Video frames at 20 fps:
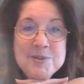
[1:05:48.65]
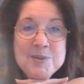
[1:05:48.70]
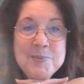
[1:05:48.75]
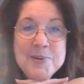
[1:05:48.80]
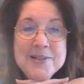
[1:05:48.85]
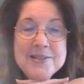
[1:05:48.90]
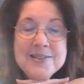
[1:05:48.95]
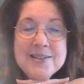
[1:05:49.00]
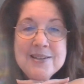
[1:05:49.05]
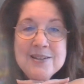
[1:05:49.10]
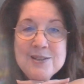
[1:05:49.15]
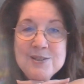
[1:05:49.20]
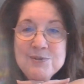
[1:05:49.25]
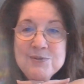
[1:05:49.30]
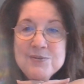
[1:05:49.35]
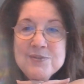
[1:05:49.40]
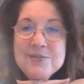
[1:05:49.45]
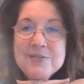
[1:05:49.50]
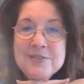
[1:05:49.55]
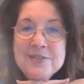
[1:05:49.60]
to myself,
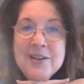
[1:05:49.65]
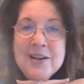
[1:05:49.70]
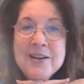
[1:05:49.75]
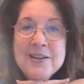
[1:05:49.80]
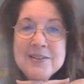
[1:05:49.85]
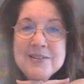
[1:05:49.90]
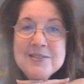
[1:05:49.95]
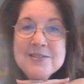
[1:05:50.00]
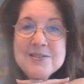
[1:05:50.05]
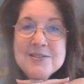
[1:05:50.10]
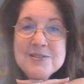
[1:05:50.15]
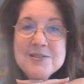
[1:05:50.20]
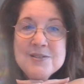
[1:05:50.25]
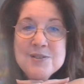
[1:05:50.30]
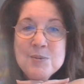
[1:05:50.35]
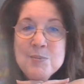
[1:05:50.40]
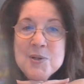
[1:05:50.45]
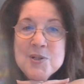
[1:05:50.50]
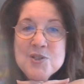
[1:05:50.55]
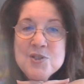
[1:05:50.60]
not
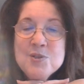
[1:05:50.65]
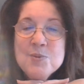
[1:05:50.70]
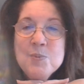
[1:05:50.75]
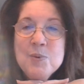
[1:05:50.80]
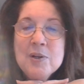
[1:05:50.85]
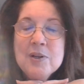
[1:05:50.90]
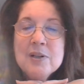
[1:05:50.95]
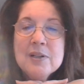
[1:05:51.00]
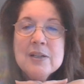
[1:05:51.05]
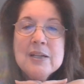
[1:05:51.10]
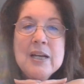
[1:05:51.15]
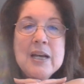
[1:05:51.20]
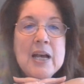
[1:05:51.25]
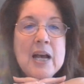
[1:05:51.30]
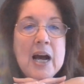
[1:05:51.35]
so much to work.